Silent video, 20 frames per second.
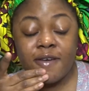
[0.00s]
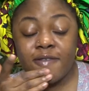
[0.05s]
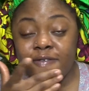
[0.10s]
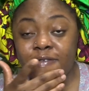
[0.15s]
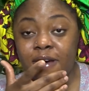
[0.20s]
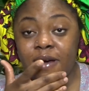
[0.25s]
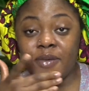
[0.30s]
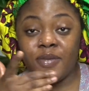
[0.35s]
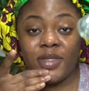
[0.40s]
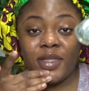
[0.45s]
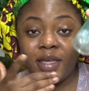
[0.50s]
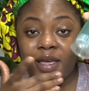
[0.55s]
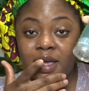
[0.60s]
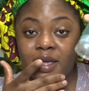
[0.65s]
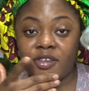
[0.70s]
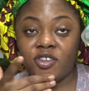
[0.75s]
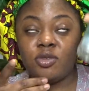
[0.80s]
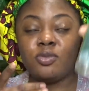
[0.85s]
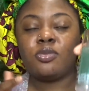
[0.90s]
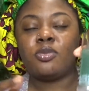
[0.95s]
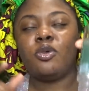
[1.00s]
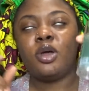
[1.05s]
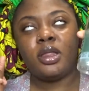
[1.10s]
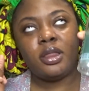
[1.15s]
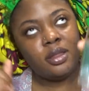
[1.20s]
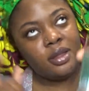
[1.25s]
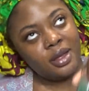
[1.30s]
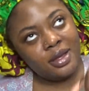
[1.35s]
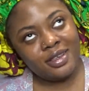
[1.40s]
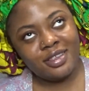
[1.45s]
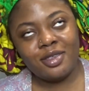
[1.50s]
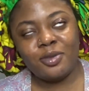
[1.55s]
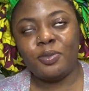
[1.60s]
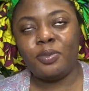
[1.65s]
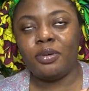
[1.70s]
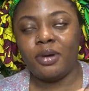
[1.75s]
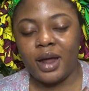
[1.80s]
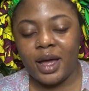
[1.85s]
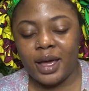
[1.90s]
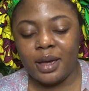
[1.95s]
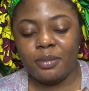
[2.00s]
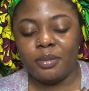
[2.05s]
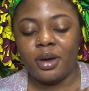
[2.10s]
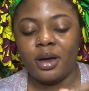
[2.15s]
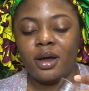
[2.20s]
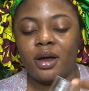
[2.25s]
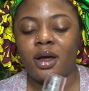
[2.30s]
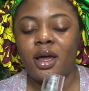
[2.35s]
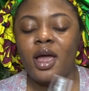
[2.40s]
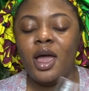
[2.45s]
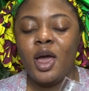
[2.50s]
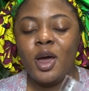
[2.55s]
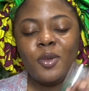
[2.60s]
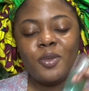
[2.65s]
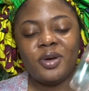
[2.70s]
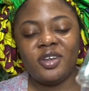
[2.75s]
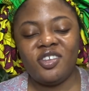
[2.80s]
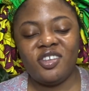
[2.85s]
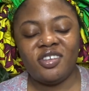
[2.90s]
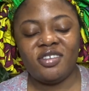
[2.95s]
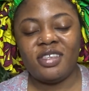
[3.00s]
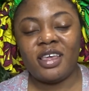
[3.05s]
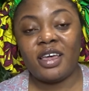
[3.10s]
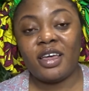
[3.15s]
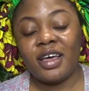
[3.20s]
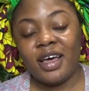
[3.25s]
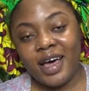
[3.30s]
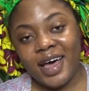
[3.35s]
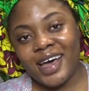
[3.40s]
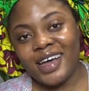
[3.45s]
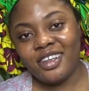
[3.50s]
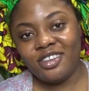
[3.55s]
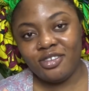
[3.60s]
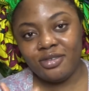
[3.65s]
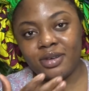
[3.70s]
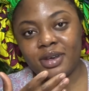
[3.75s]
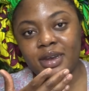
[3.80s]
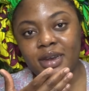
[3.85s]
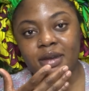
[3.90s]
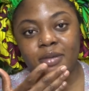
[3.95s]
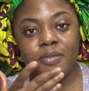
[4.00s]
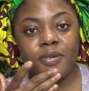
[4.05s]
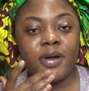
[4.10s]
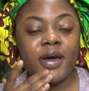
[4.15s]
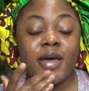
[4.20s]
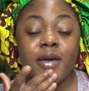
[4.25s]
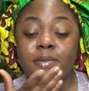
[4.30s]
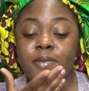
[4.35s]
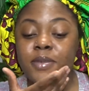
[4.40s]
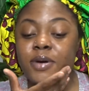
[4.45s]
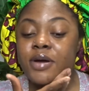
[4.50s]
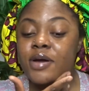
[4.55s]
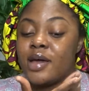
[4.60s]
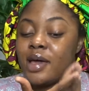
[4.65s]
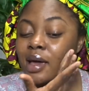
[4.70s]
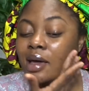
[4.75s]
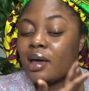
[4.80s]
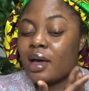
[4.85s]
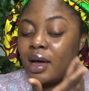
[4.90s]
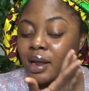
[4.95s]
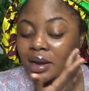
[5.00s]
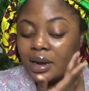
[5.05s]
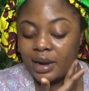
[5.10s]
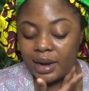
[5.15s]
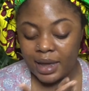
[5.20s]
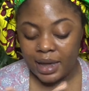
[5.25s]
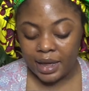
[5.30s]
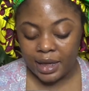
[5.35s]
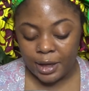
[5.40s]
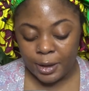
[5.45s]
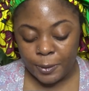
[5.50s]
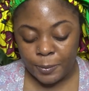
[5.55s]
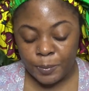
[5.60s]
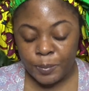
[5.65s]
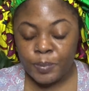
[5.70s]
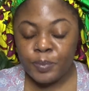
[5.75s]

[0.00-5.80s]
foundation, with this primer, which is like a hydrating primer, it kind of like